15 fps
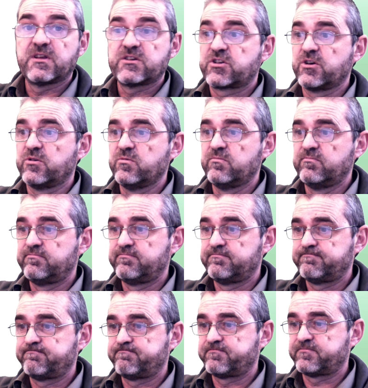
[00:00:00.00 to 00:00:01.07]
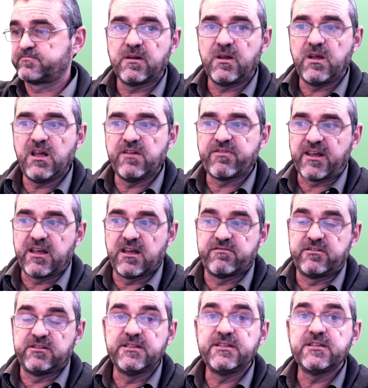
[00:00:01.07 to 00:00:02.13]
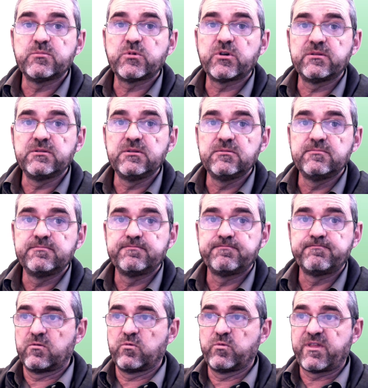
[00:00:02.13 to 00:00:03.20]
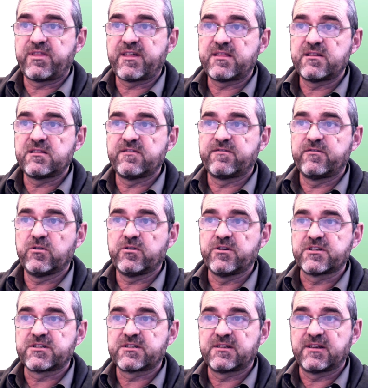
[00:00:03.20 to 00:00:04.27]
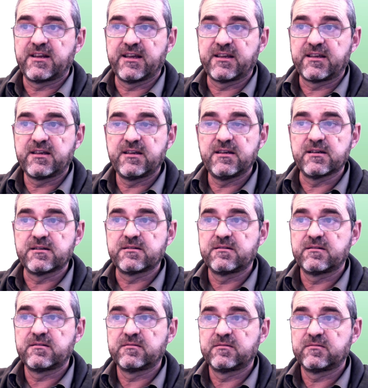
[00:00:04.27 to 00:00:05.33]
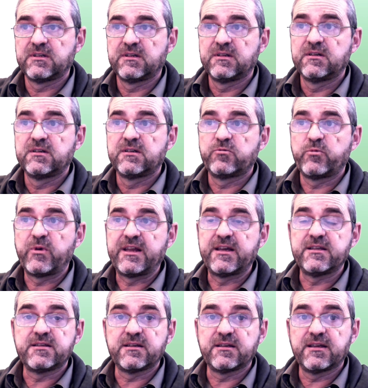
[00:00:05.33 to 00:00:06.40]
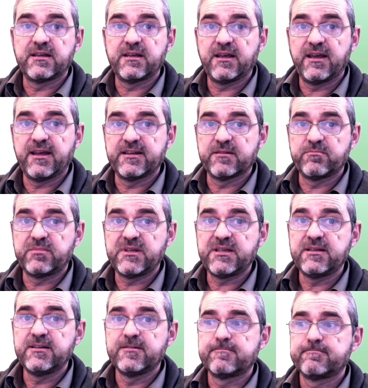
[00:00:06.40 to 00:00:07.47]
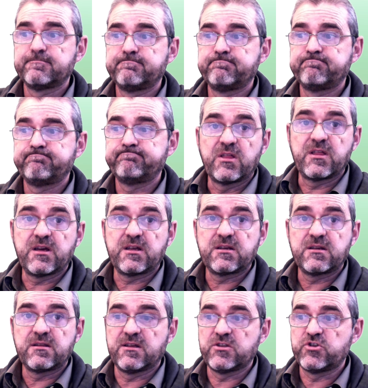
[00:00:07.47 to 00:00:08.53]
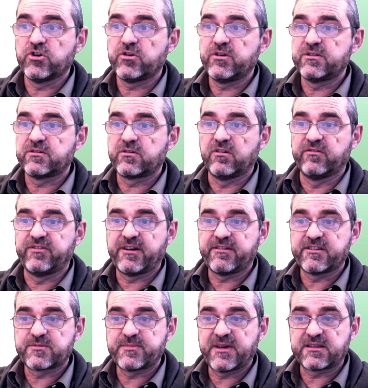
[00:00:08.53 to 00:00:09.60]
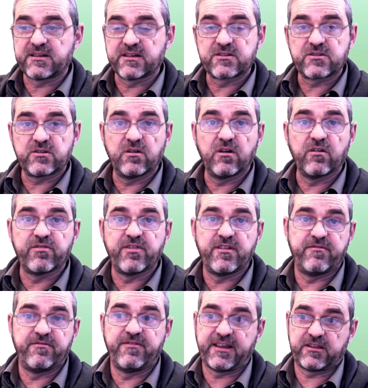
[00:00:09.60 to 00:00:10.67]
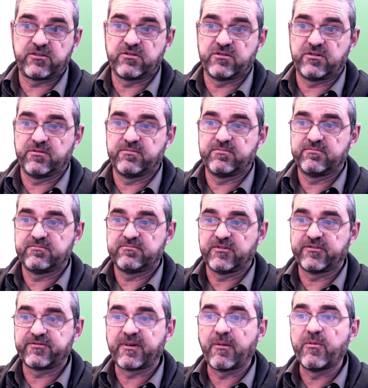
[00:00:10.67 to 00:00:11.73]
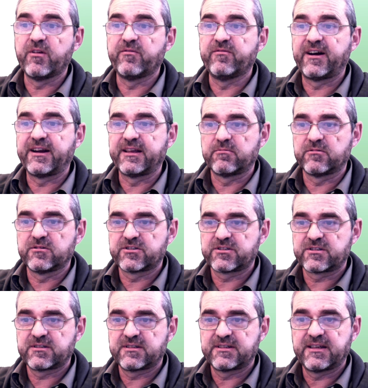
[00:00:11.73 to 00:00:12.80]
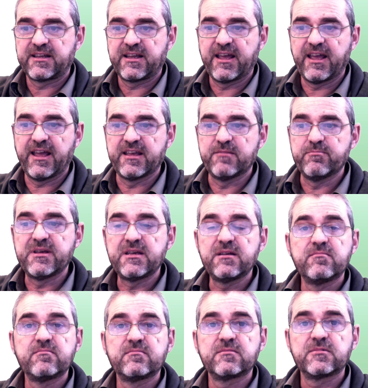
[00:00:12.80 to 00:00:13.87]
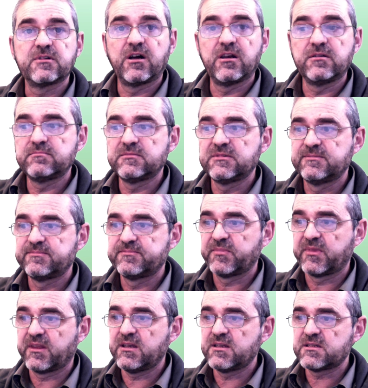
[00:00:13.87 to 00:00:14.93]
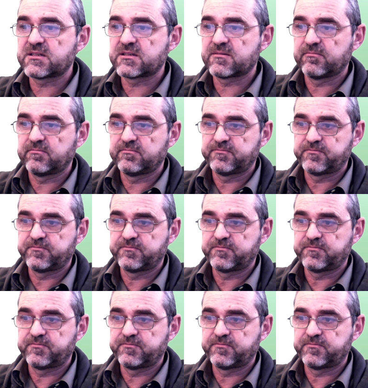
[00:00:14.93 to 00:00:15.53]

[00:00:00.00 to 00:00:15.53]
So if I have a linear model with additive noise, like here, relating A and B, then the joint covariance matrix of the vector of random variables A, B column is